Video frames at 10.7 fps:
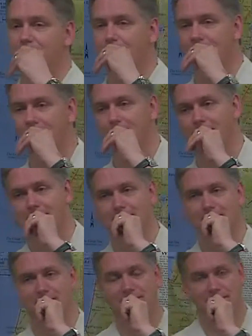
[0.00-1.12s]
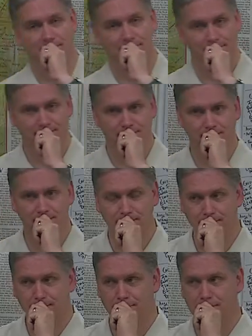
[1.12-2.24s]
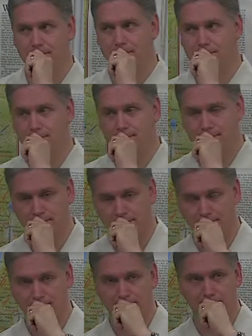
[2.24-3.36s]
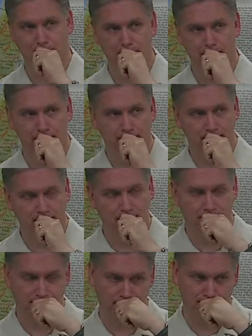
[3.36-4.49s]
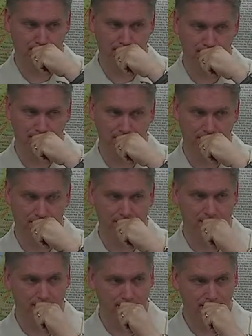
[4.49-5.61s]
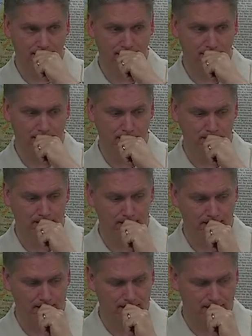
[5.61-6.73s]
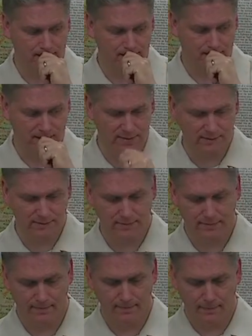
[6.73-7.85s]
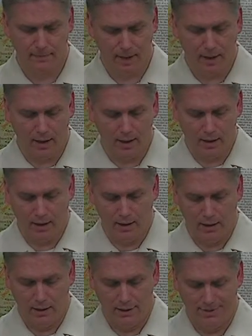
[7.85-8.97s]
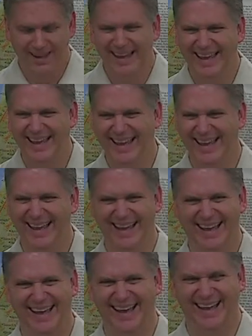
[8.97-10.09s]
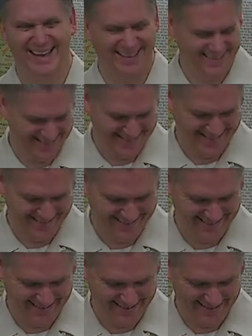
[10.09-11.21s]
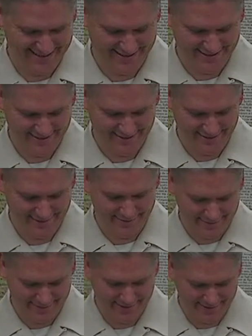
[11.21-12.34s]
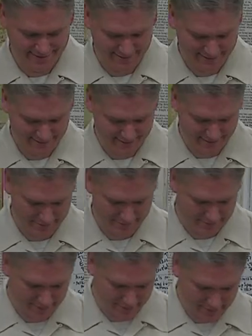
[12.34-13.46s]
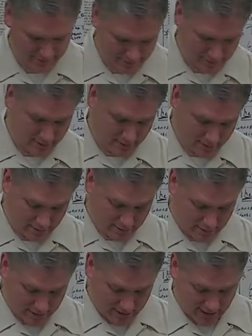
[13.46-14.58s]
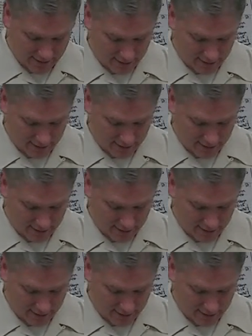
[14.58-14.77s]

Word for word: Vicky said, okay, so maybe the seraphim are, so the seraphim don't protect, they just sing praises. Never mind. And then Lainey said, honor thy father and thy mother would be hard there for Esau. Yeah, I no.